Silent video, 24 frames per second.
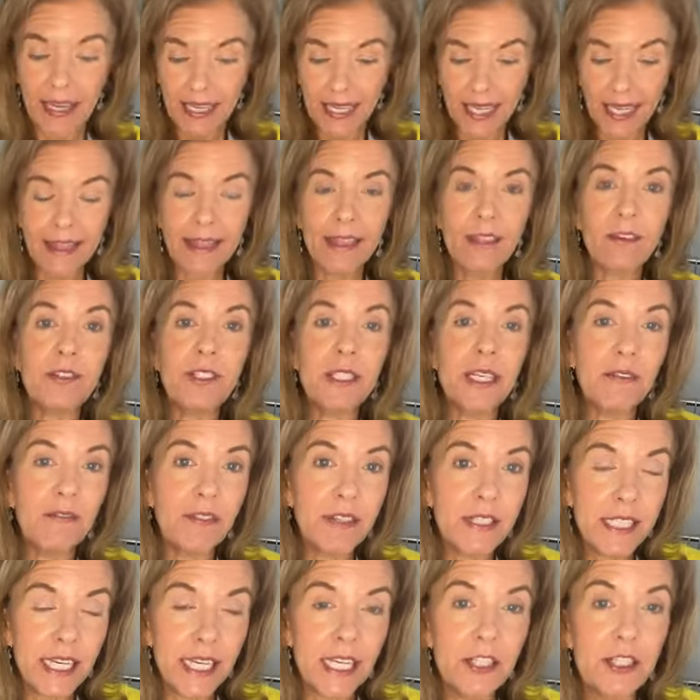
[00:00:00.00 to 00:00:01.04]
if I get
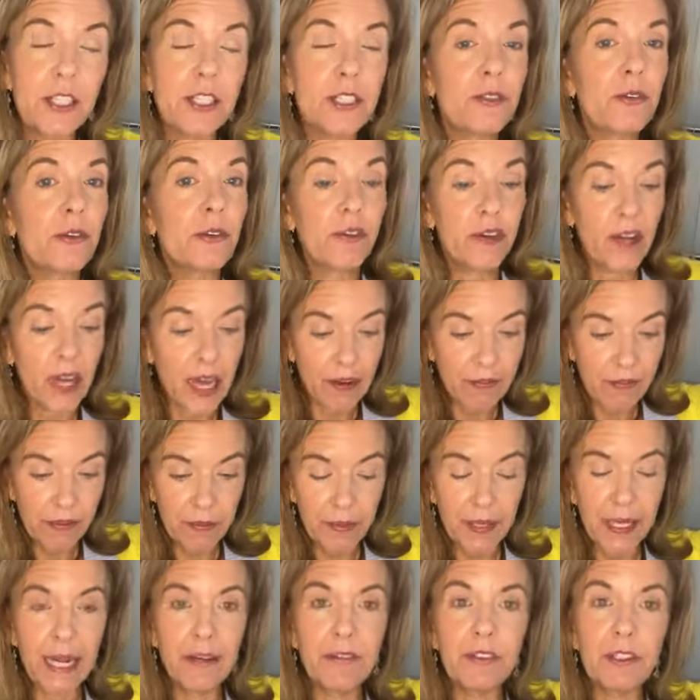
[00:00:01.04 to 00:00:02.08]
those invitations, or
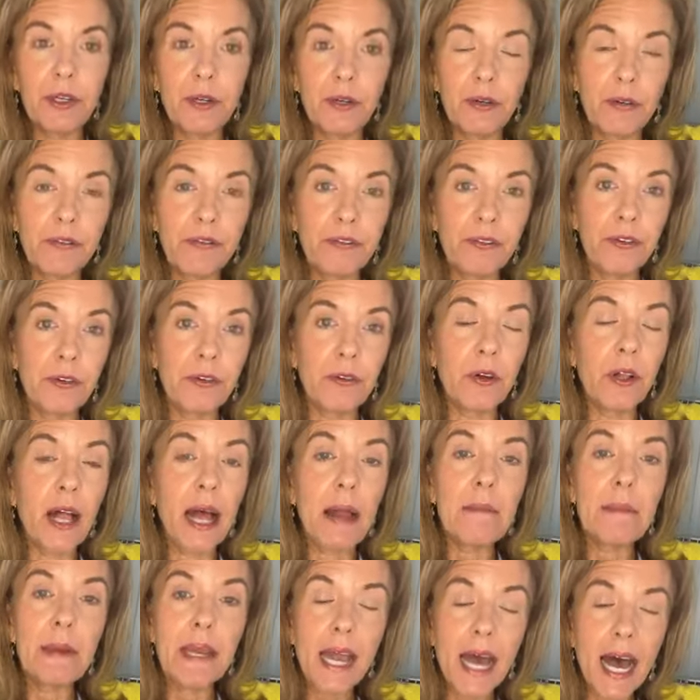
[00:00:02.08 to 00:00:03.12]
God forbid I have to go to a
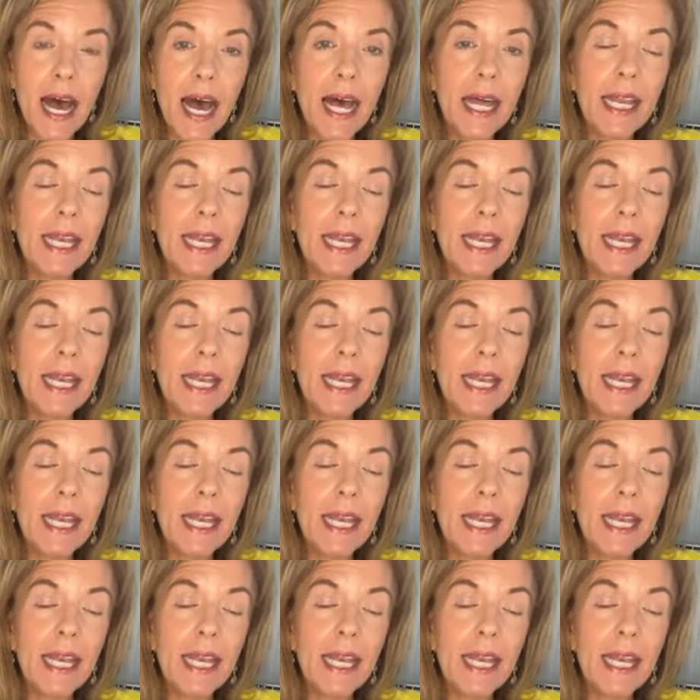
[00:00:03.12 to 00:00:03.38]
funeral, I'm